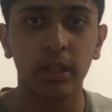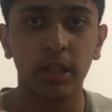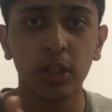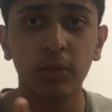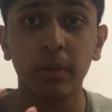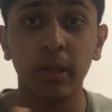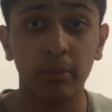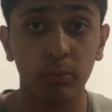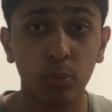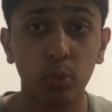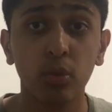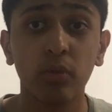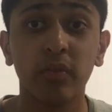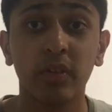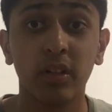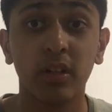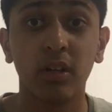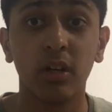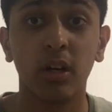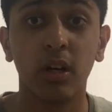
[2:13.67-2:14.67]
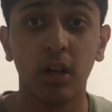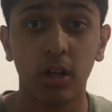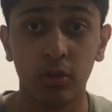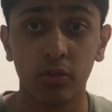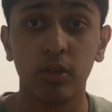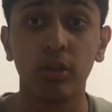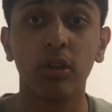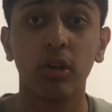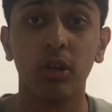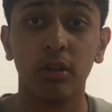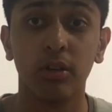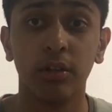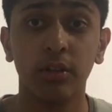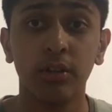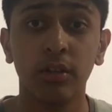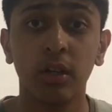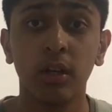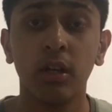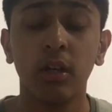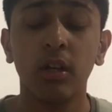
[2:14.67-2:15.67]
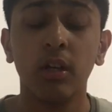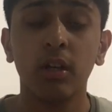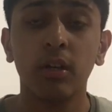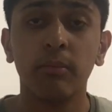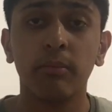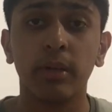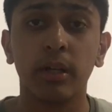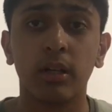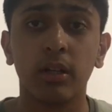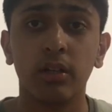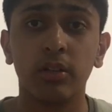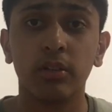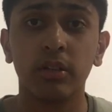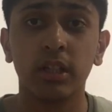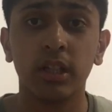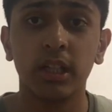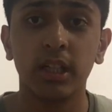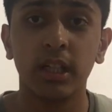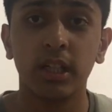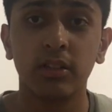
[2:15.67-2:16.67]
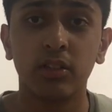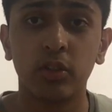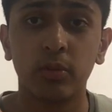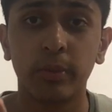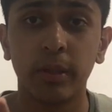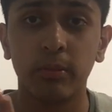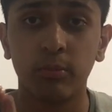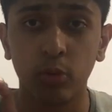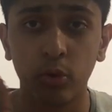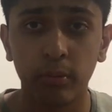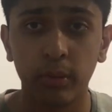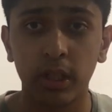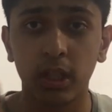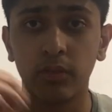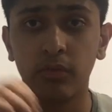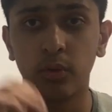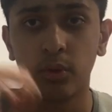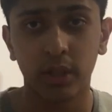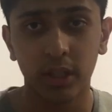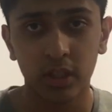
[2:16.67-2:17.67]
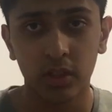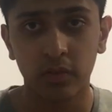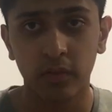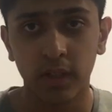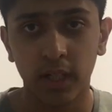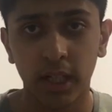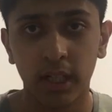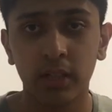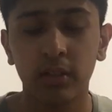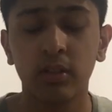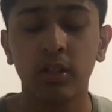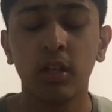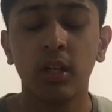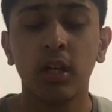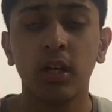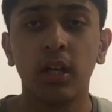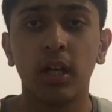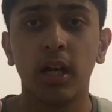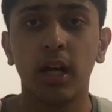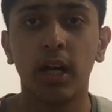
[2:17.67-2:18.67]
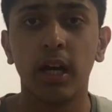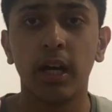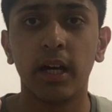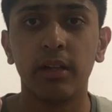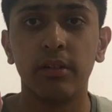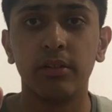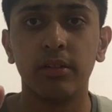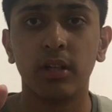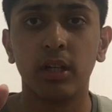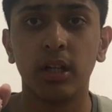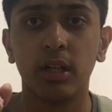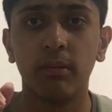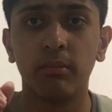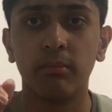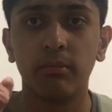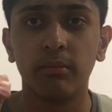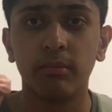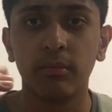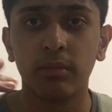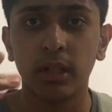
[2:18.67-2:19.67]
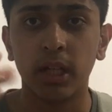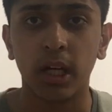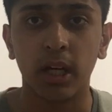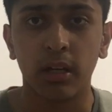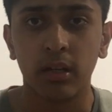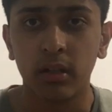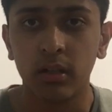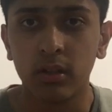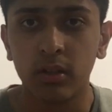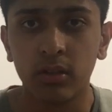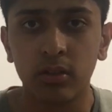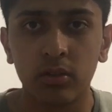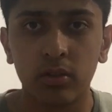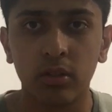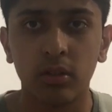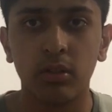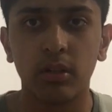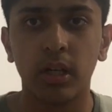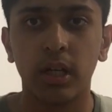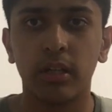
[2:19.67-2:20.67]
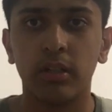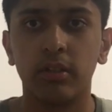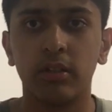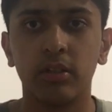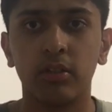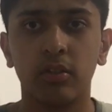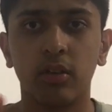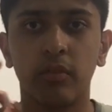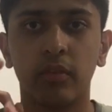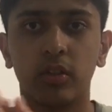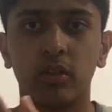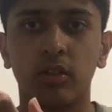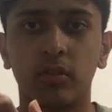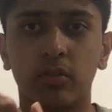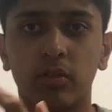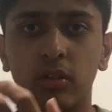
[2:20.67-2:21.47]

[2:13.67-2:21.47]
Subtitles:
He spent more than $100 because he had to spend more money for his flight, and yeah, so and his other stuff.